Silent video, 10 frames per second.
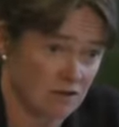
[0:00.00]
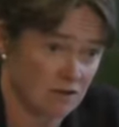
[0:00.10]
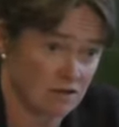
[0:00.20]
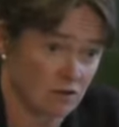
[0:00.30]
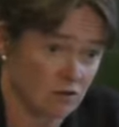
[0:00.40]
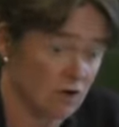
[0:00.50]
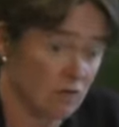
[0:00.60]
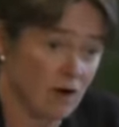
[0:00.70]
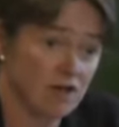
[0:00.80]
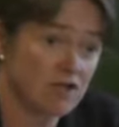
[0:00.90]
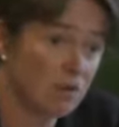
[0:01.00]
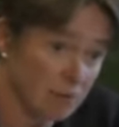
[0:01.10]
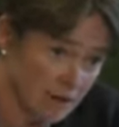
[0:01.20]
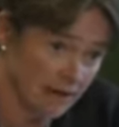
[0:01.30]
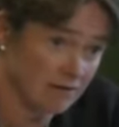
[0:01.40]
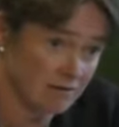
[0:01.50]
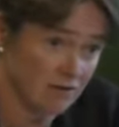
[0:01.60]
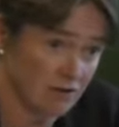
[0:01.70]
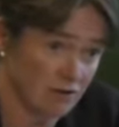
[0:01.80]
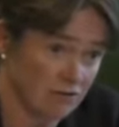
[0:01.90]
So a doubling
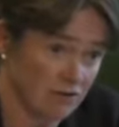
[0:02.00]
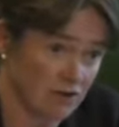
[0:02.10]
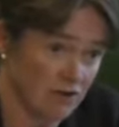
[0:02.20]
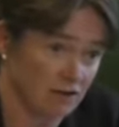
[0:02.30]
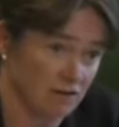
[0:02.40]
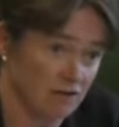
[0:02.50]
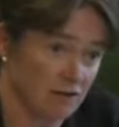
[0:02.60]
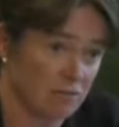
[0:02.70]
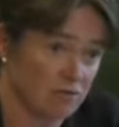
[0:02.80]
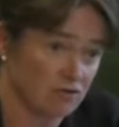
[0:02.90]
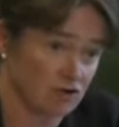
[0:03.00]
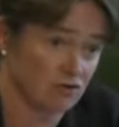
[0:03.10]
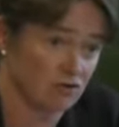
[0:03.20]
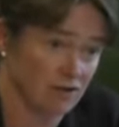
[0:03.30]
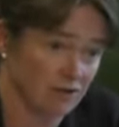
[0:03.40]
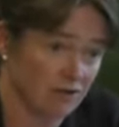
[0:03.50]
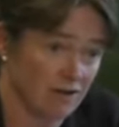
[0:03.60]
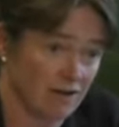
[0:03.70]
of the number of children